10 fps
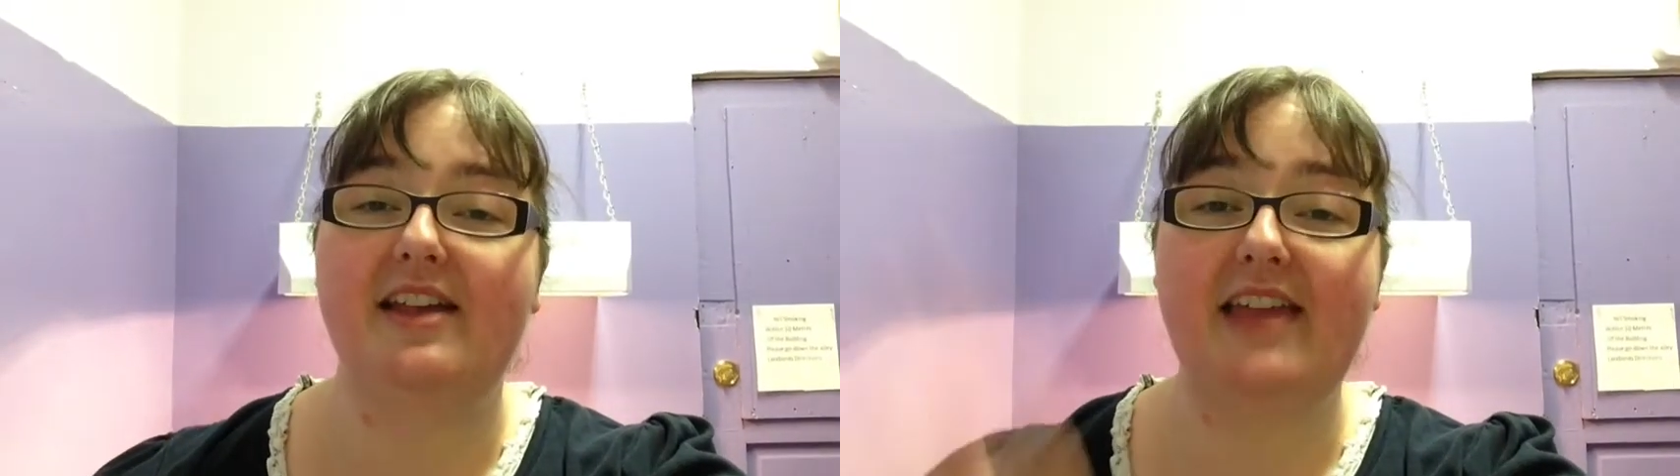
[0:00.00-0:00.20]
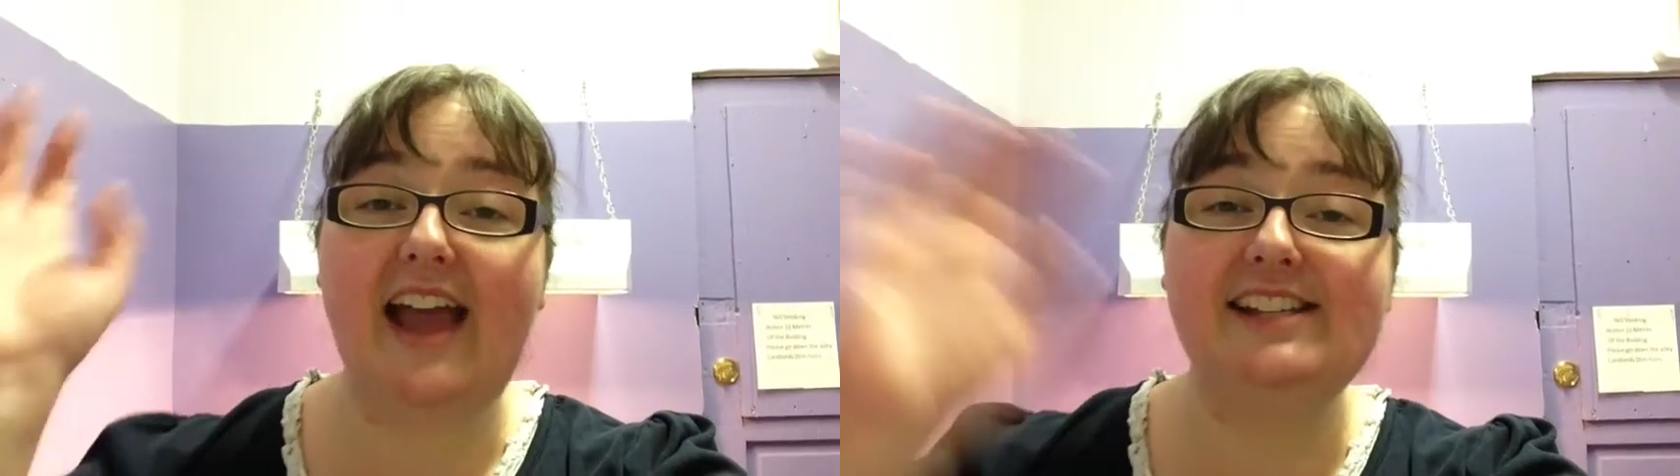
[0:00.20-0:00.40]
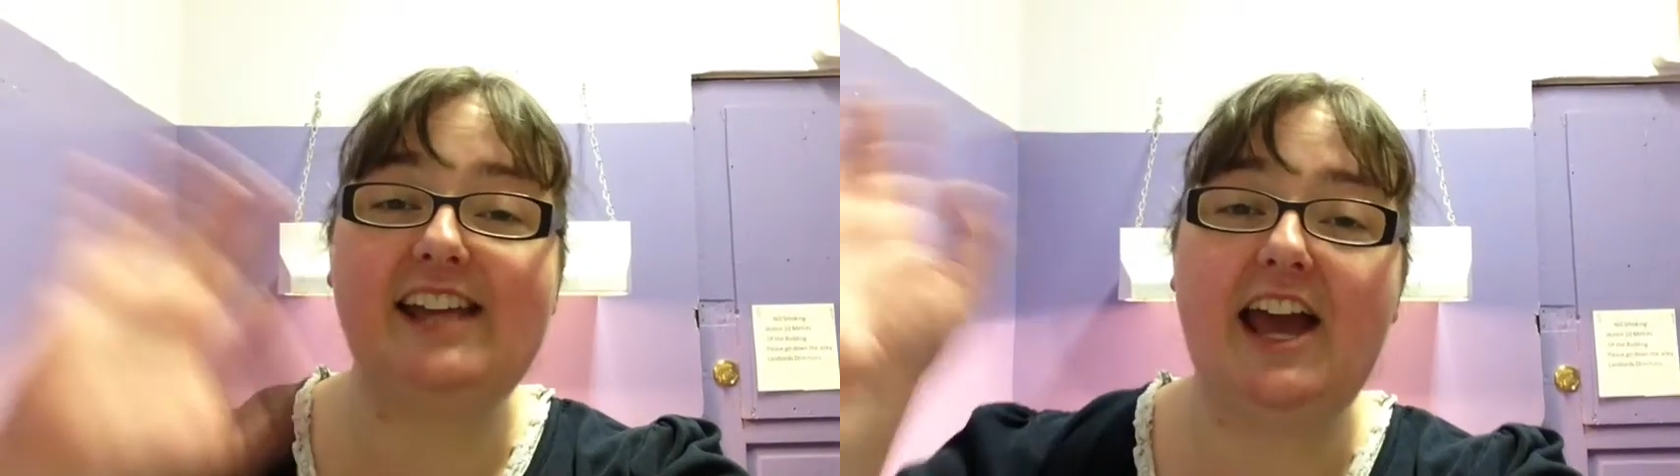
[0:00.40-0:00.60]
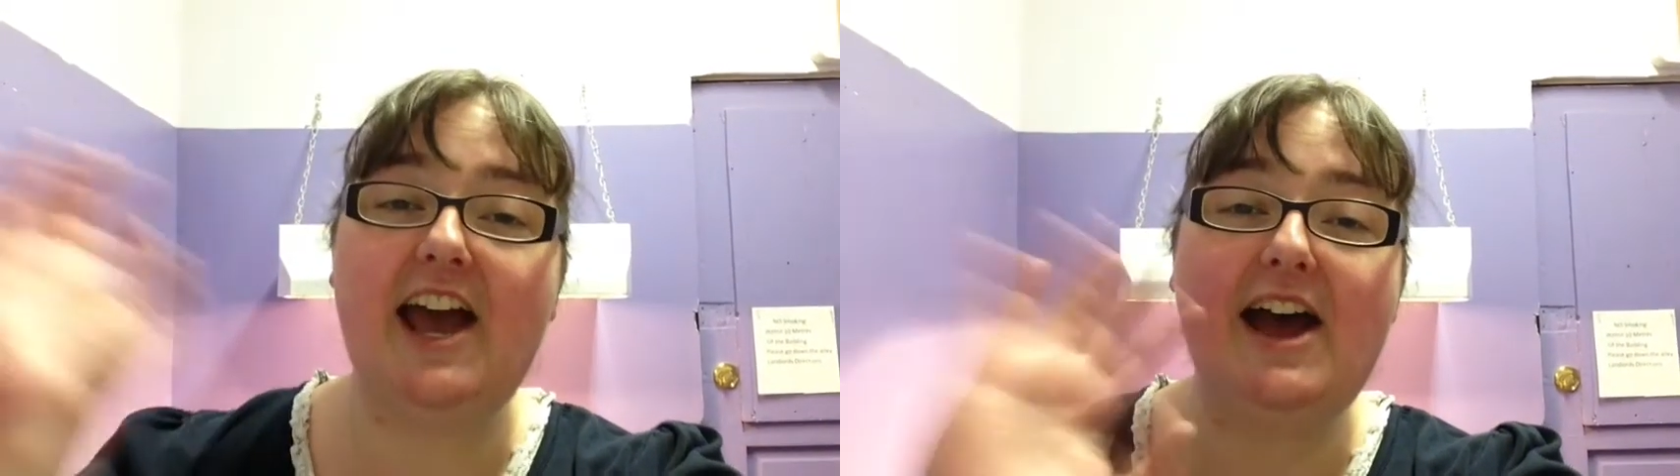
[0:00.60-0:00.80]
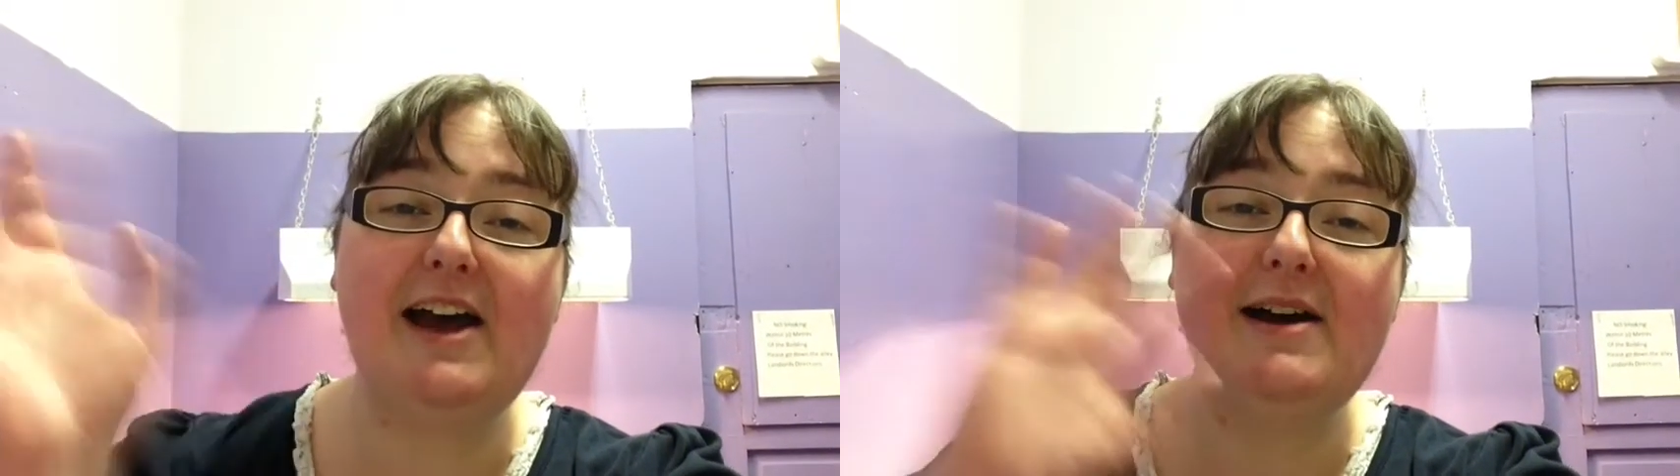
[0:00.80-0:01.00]
Thanks,
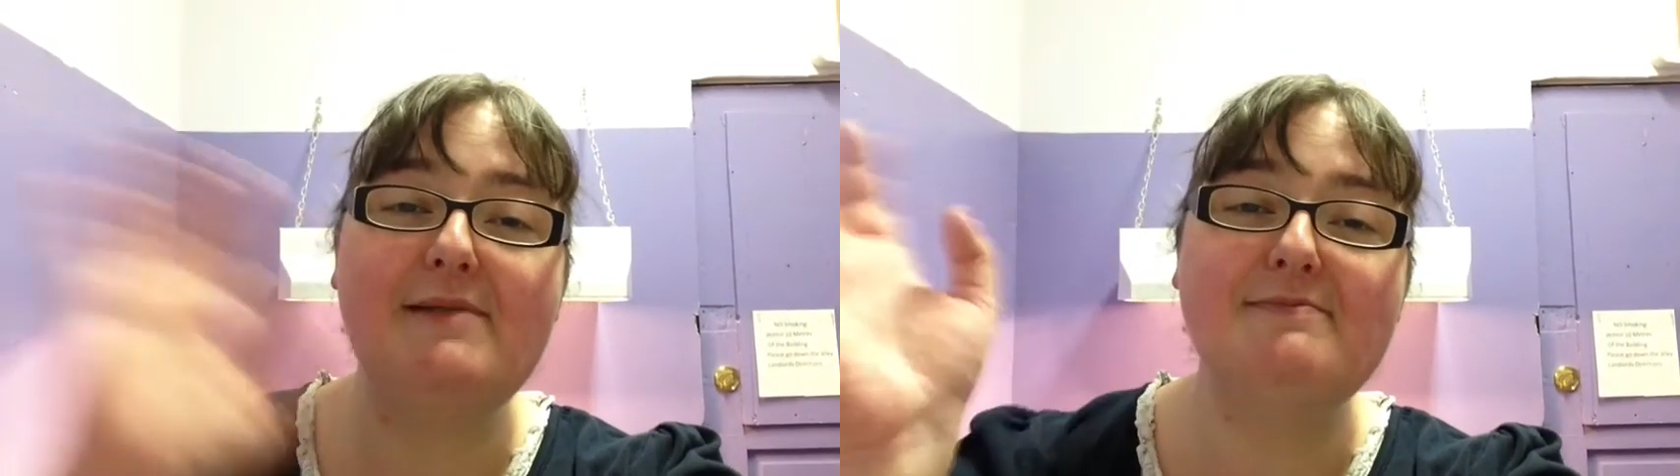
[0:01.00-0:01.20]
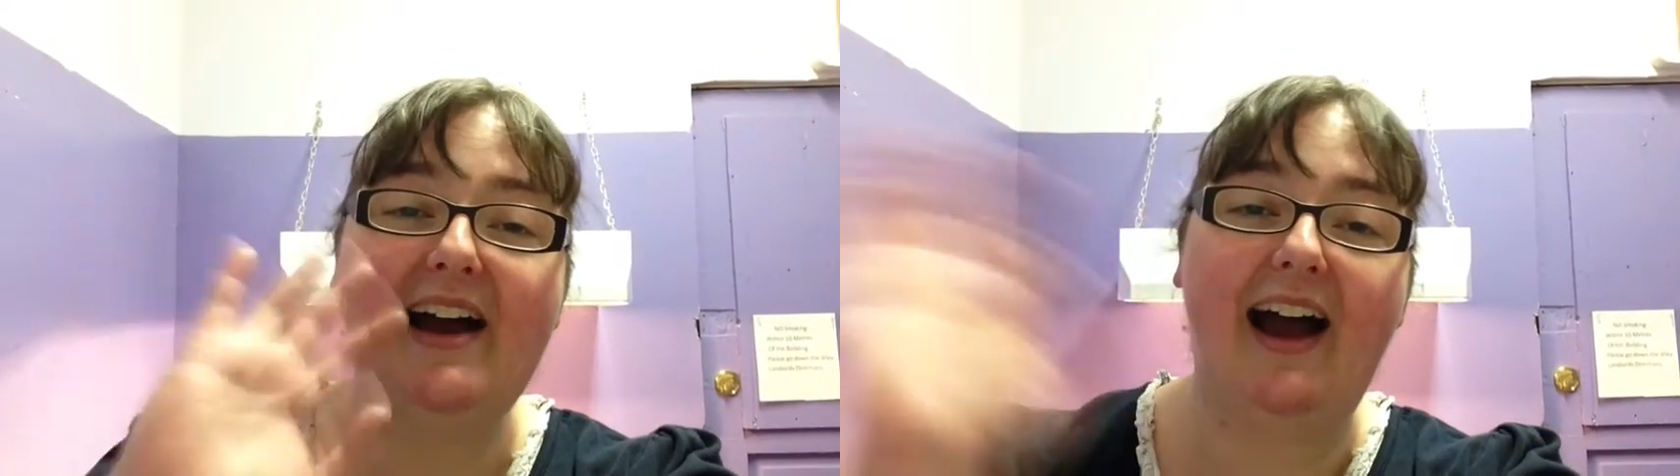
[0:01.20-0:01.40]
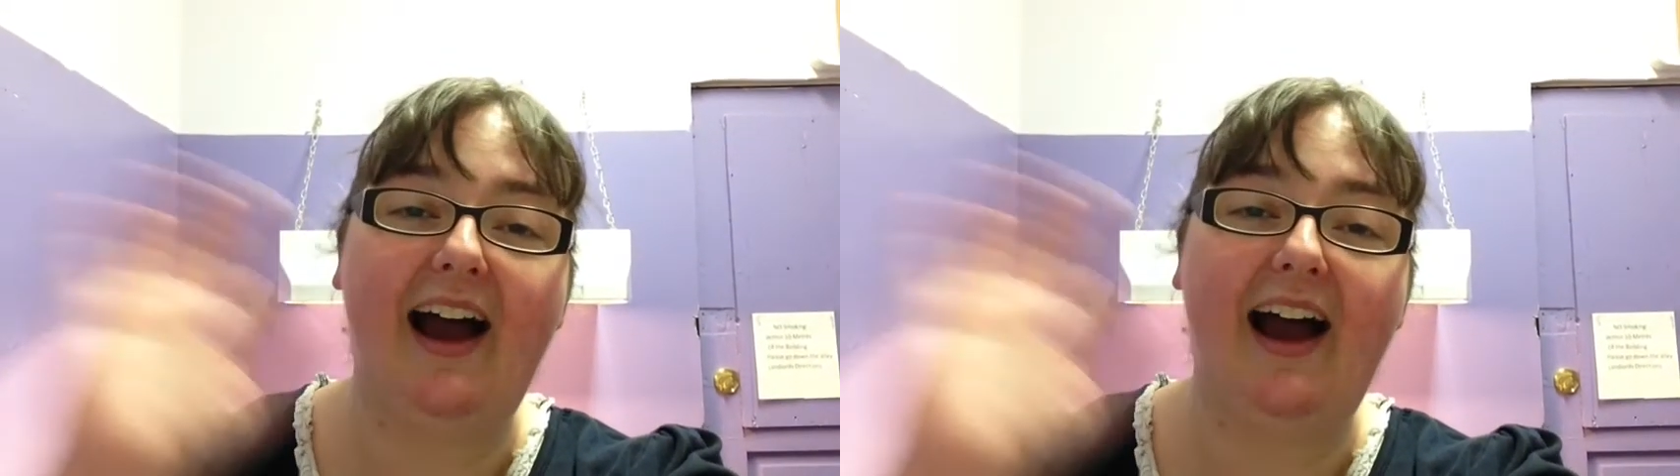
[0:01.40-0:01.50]
Kim!